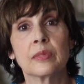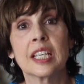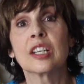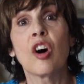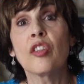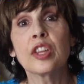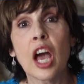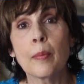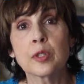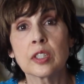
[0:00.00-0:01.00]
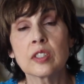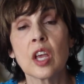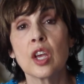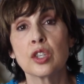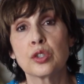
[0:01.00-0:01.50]
done all the options
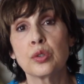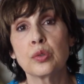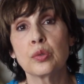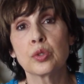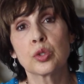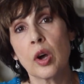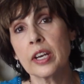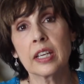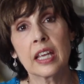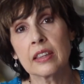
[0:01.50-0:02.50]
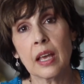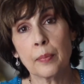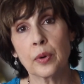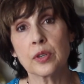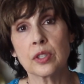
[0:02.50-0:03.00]
to try to get that
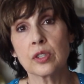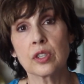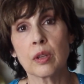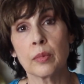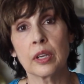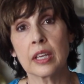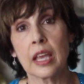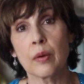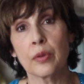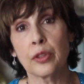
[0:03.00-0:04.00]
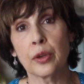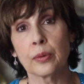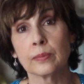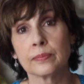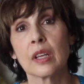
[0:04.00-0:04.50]
person to communicate with
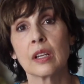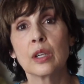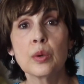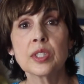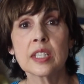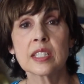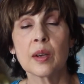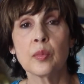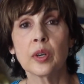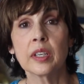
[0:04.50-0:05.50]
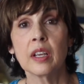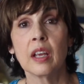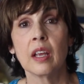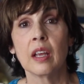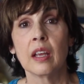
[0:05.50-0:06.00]
you. Losing someone
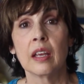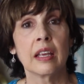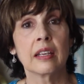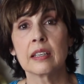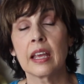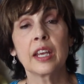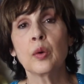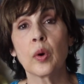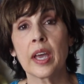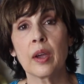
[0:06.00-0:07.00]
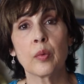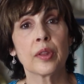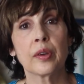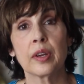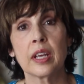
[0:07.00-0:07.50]
in any way,
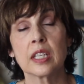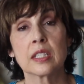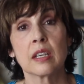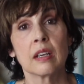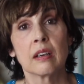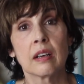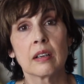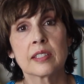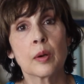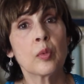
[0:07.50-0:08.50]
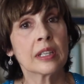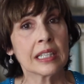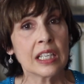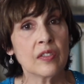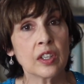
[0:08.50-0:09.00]
whether it's someone
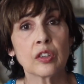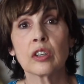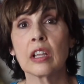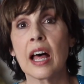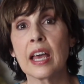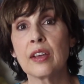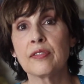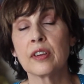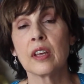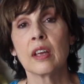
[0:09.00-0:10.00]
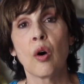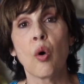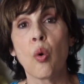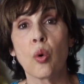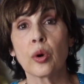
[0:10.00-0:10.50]
leaving your life
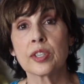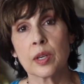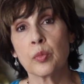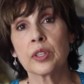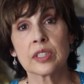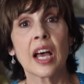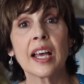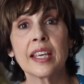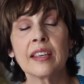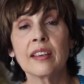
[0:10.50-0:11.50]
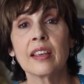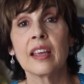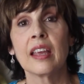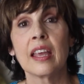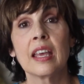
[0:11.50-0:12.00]
or someone dying,
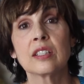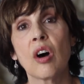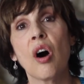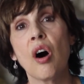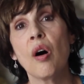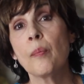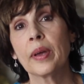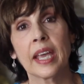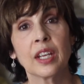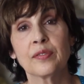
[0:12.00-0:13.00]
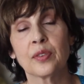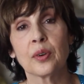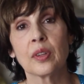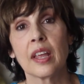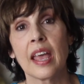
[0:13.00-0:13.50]
it's all
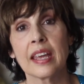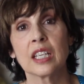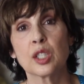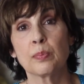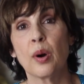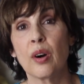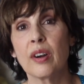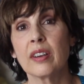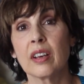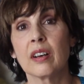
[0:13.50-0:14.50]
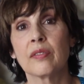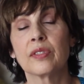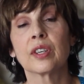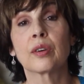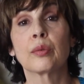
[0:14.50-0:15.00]
painful, and it's part of
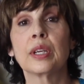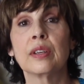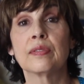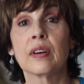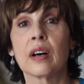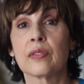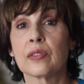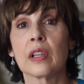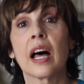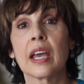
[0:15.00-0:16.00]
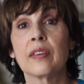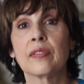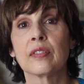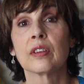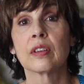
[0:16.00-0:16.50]
the grief of
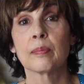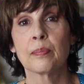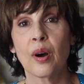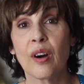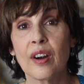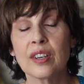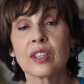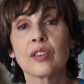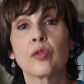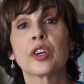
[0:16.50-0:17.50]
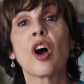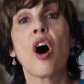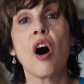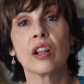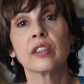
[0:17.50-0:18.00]
life, part of what
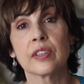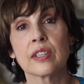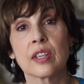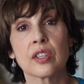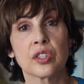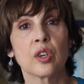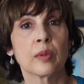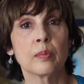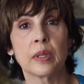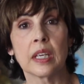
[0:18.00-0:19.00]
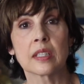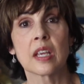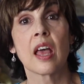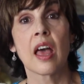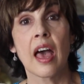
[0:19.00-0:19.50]
all of us as human beings
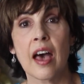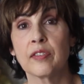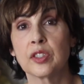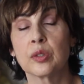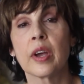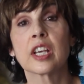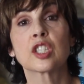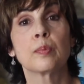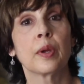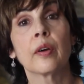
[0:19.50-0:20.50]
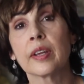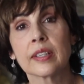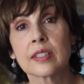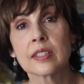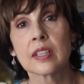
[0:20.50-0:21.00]
have to
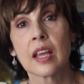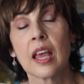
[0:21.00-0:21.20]
experience.